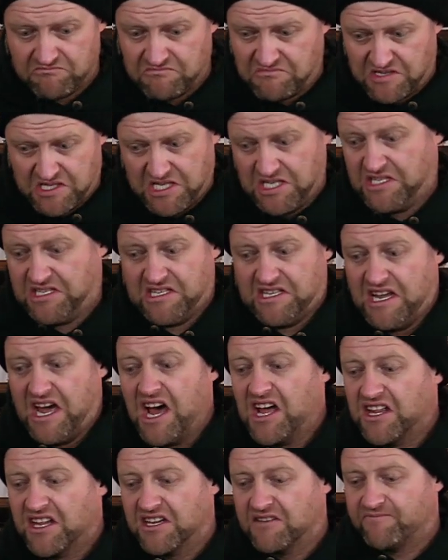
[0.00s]
just
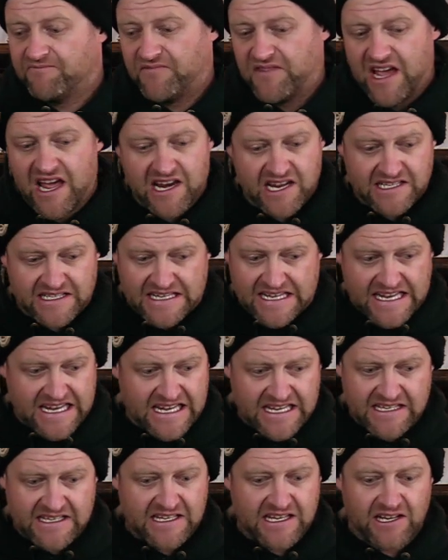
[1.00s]
solid and it's
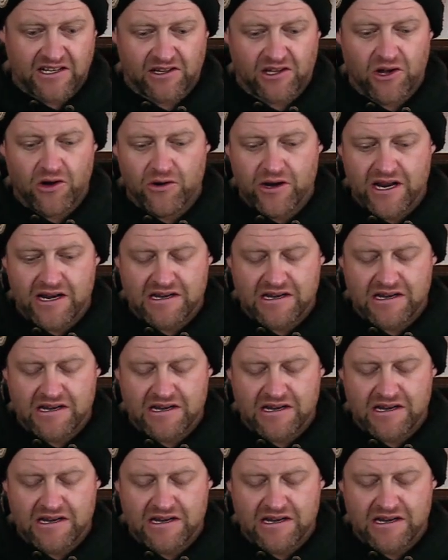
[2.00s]
easy to load.